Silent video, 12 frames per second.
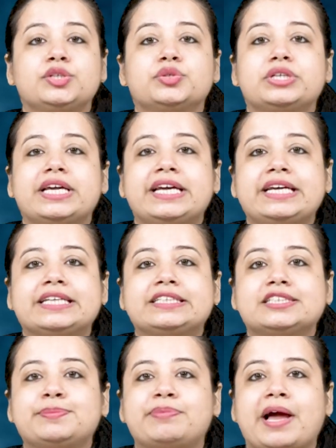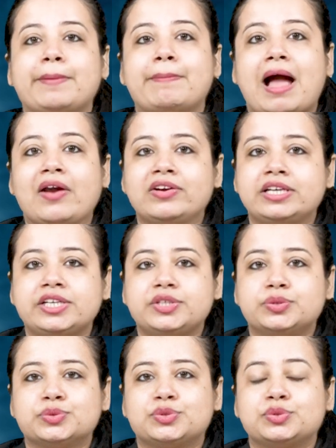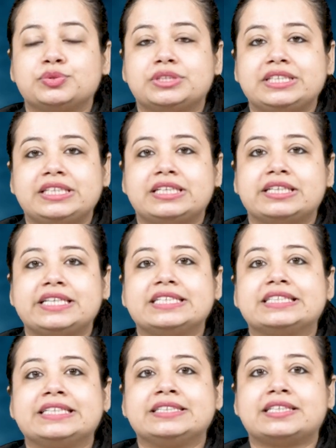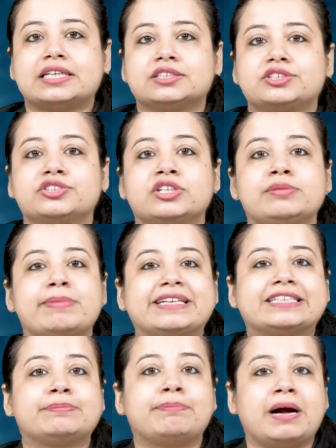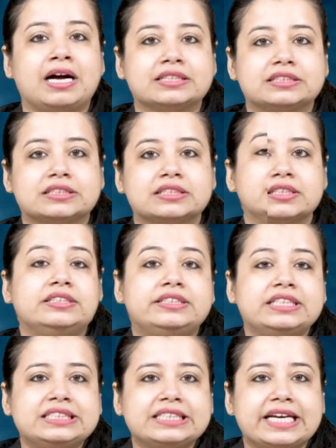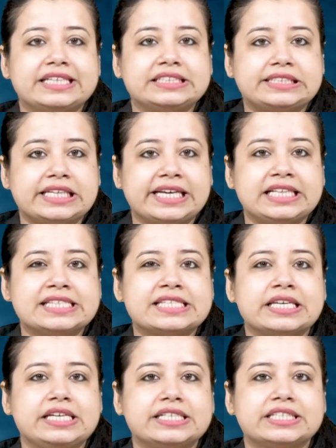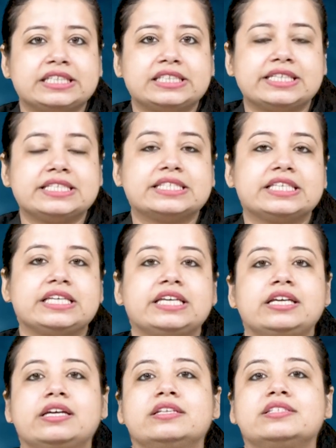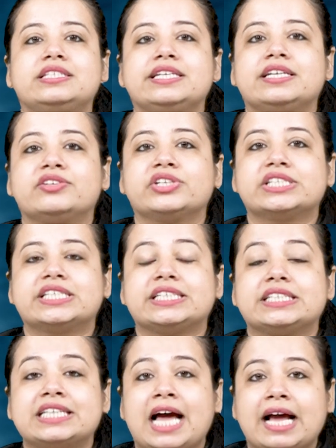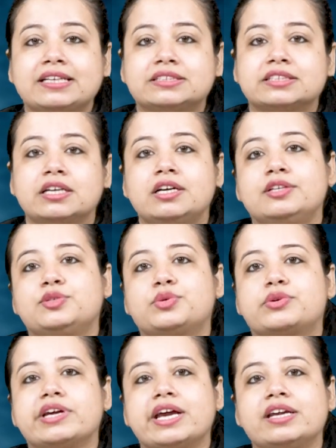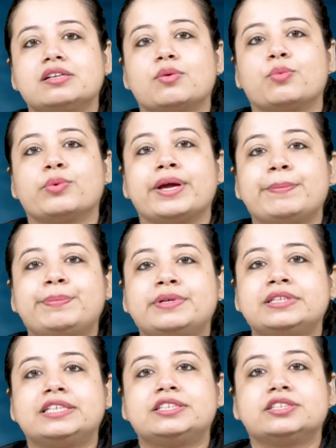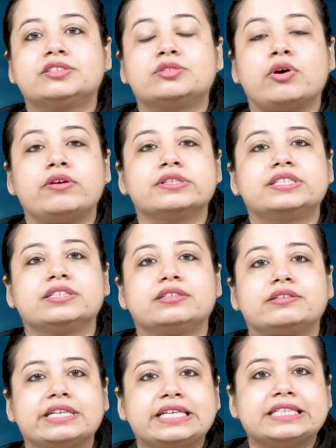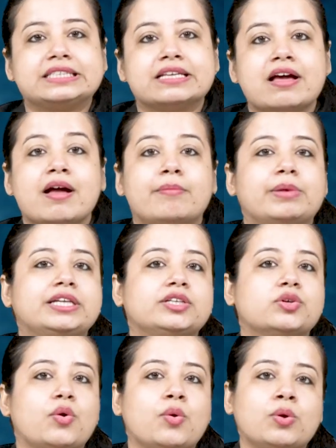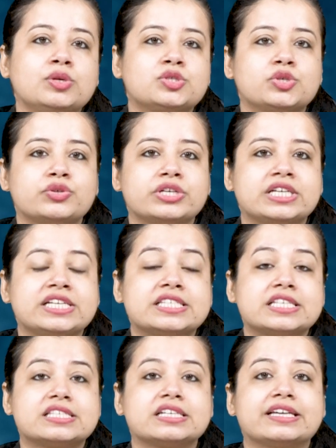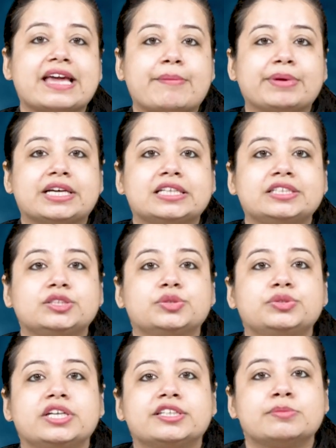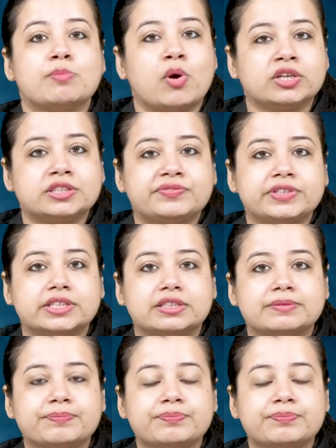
Today, it is primarily used to degrease industrial metal parts. This entails heating TCE in degreasing tanks to create a vapor that dissolves the grease, but it also releases the chemical into the atmosphere.